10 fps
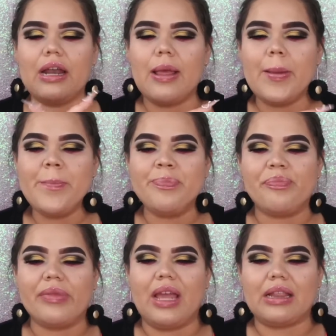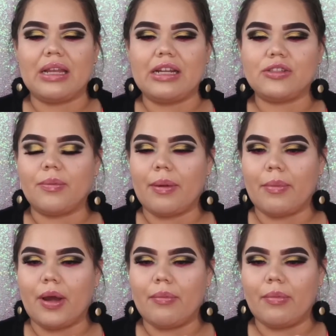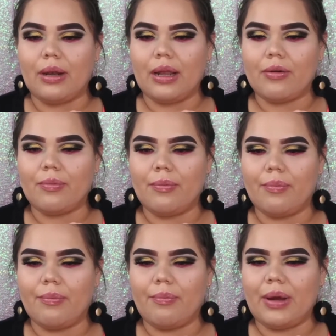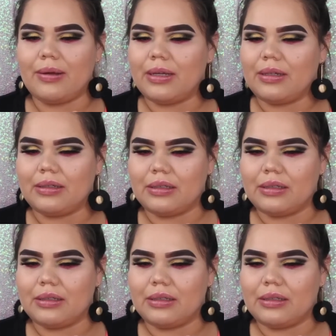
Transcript: on. And then I told my mom, like, Ma,